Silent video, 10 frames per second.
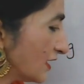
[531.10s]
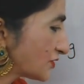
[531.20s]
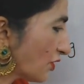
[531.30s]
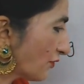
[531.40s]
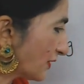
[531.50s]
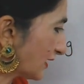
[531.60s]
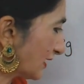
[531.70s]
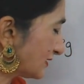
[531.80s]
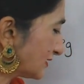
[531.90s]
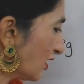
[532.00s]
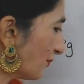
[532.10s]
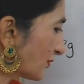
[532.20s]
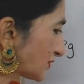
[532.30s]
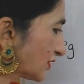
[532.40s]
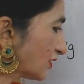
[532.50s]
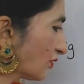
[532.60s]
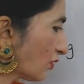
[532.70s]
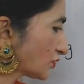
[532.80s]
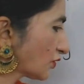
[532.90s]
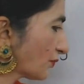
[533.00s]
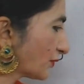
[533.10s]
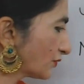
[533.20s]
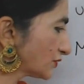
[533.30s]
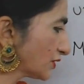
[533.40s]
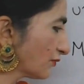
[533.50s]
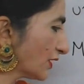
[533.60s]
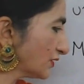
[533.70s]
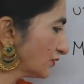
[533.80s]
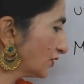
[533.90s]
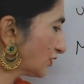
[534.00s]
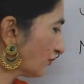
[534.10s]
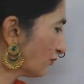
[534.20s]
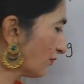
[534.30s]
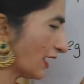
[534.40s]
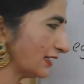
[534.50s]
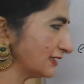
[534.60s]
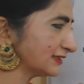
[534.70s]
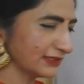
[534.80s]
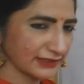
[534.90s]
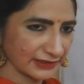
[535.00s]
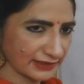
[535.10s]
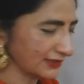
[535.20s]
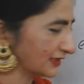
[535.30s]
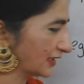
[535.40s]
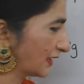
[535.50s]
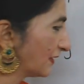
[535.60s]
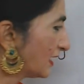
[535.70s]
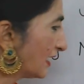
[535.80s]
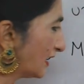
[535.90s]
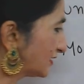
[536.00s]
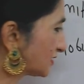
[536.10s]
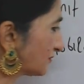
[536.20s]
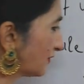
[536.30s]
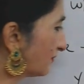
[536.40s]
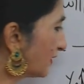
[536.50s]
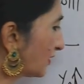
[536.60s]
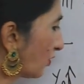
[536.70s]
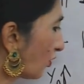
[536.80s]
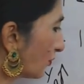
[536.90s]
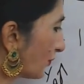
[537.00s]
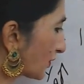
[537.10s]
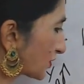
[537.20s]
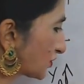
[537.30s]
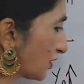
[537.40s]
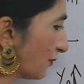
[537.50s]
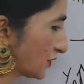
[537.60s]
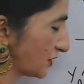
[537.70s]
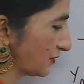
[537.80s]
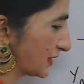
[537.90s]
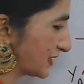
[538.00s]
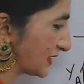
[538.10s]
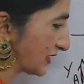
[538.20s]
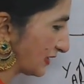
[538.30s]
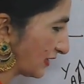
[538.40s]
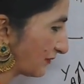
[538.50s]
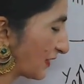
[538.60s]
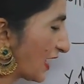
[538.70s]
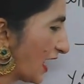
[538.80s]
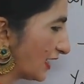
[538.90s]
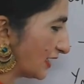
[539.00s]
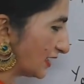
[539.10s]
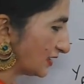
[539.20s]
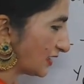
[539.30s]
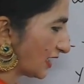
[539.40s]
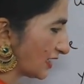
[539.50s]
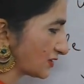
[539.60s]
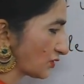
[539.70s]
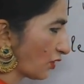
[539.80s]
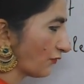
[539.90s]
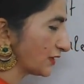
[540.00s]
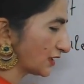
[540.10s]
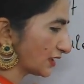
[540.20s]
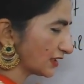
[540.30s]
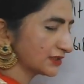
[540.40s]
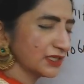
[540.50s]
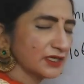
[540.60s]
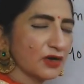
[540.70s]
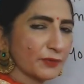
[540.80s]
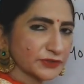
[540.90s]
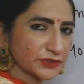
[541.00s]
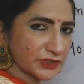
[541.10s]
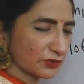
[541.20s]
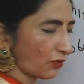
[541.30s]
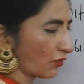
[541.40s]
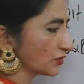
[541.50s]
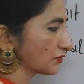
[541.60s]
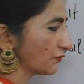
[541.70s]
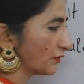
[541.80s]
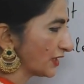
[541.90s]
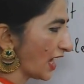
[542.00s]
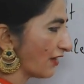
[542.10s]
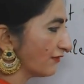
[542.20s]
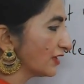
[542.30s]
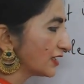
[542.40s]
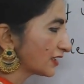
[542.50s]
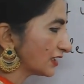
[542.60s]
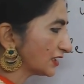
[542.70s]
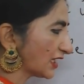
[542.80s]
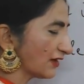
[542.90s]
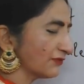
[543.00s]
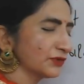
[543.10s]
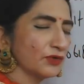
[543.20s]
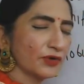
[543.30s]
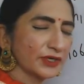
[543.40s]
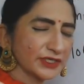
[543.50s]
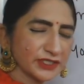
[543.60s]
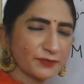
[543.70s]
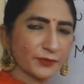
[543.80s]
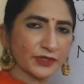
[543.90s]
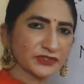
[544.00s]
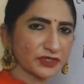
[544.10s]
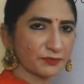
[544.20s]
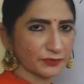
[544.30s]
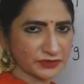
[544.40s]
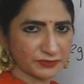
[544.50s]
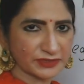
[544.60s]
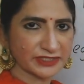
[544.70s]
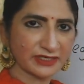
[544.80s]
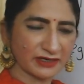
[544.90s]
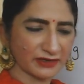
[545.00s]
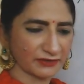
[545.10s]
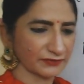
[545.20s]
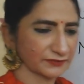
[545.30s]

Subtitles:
So, we can say the opportunity cost of producing one unit of mobile is increasing. And this will be called production possibility curve. And in case of increasing opportunity cost, we have concave to origin production possibility curve.